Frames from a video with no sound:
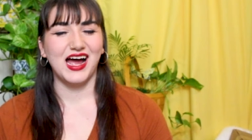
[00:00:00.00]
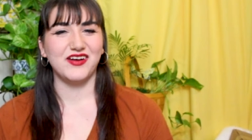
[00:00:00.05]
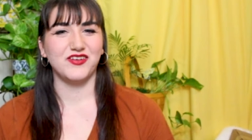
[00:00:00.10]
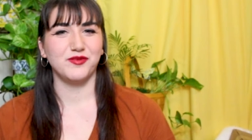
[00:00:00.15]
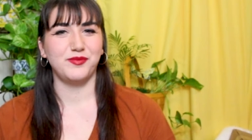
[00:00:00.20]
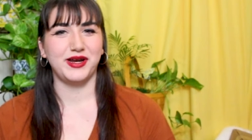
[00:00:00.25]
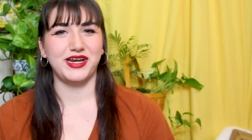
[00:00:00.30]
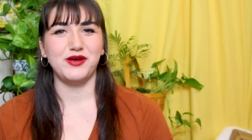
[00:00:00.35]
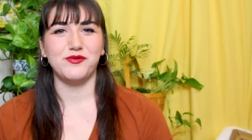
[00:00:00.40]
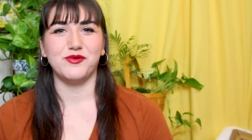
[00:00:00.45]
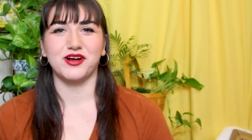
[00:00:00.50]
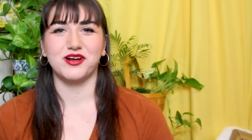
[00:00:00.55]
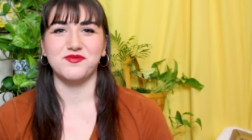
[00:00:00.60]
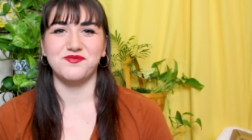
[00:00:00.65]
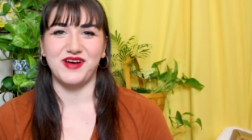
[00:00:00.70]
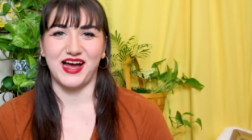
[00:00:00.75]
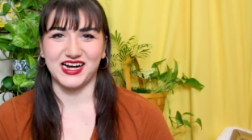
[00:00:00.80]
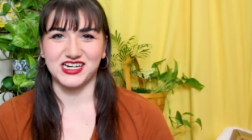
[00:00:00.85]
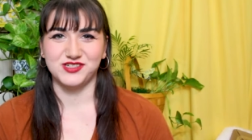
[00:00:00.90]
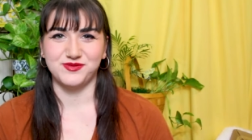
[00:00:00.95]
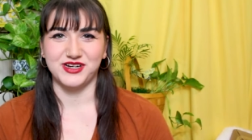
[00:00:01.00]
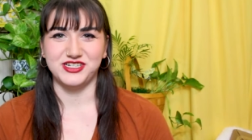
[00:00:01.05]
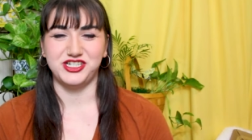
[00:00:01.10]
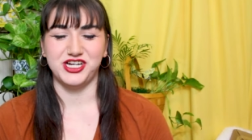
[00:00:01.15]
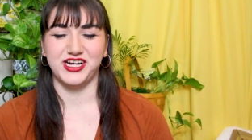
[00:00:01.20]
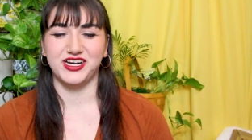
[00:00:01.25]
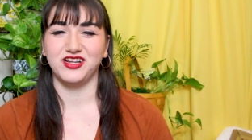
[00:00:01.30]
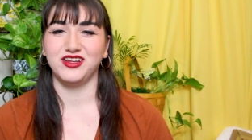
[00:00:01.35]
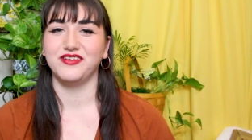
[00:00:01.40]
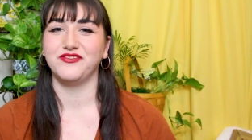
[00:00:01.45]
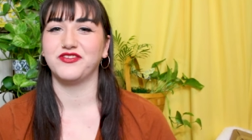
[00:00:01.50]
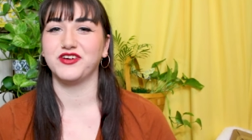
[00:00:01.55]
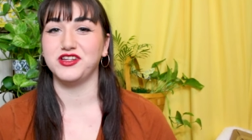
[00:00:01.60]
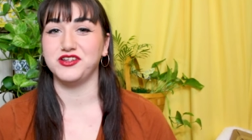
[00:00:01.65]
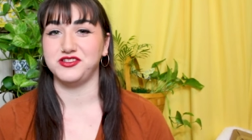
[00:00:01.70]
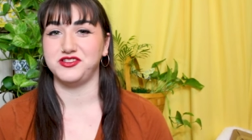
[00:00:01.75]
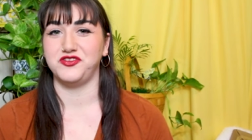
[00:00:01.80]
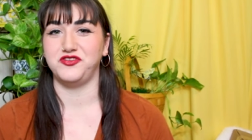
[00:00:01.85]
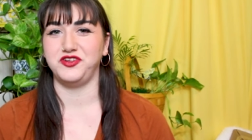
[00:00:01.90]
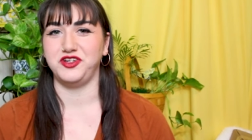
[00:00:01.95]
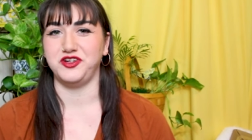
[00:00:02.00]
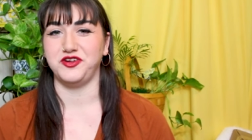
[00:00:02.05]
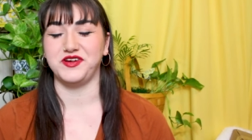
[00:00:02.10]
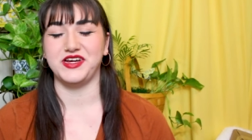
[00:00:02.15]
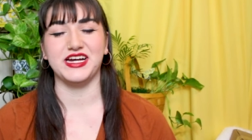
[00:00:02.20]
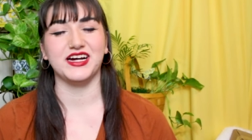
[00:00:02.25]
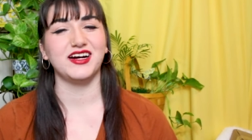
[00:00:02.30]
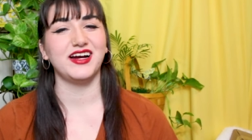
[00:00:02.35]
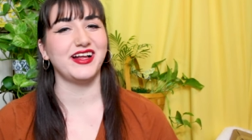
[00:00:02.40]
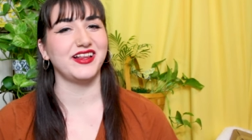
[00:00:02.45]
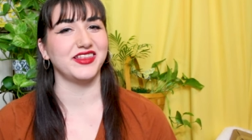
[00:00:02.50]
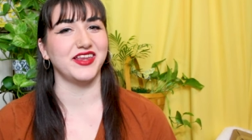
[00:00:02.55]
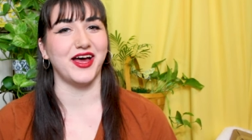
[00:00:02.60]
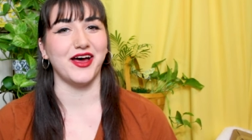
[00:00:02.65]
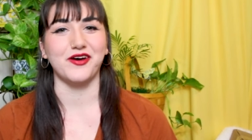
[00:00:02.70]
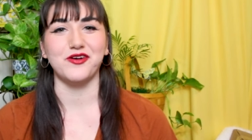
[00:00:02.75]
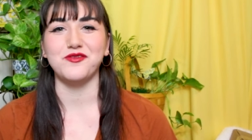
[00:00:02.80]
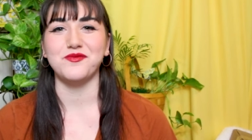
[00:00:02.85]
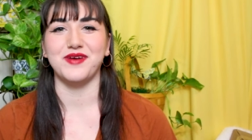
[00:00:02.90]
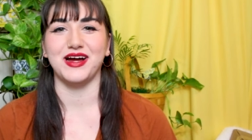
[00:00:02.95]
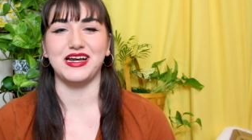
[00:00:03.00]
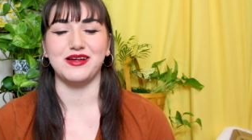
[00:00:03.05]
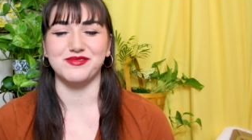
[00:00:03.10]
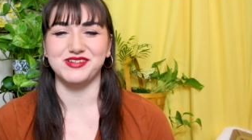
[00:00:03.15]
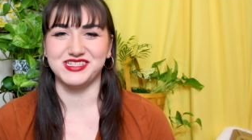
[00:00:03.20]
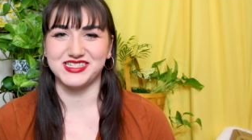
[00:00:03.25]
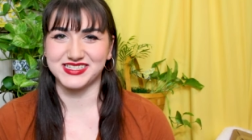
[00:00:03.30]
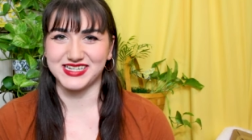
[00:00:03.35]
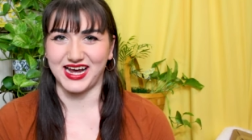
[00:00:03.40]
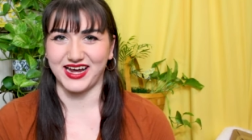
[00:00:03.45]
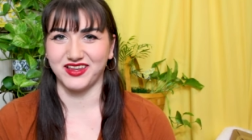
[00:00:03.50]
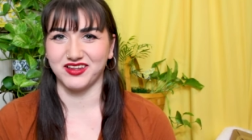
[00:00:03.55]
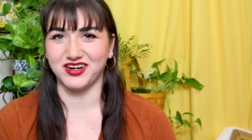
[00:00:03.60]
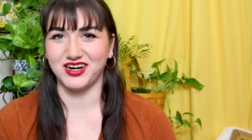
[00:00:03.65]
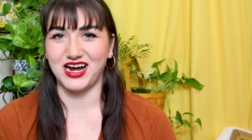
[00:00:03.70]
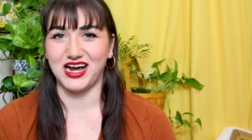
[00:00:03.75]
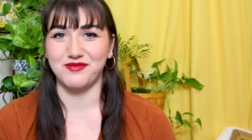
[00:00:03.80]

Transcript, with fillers: Hi everybody, welcome back to my channel, and for those of you new here, hello, my name is Skylar.